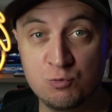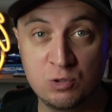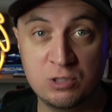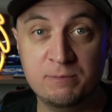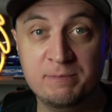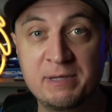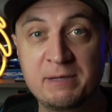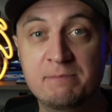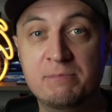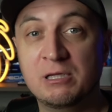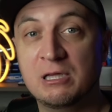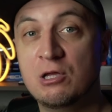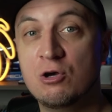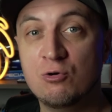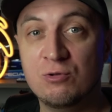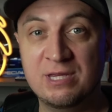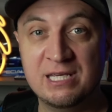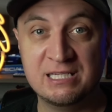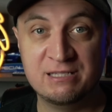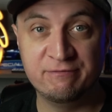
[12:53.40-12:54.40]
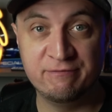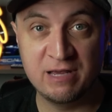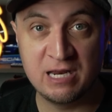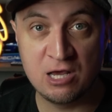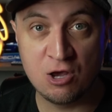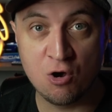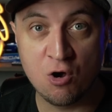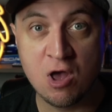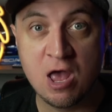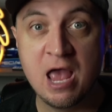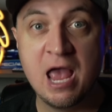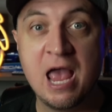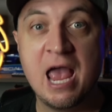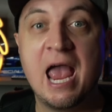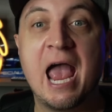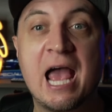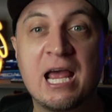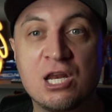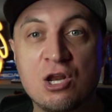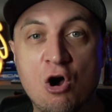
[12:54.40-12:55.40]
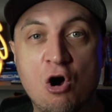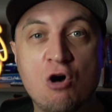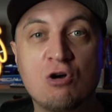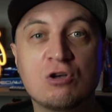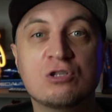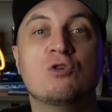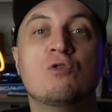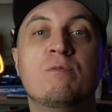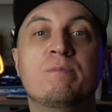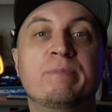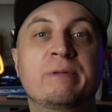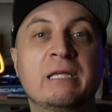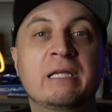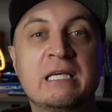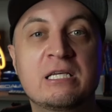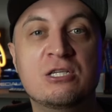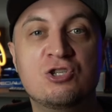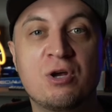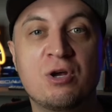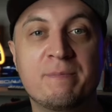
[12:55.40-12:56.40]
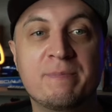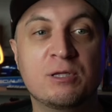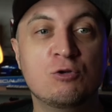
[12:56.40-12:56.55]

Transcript: will be below this video. And also, please jump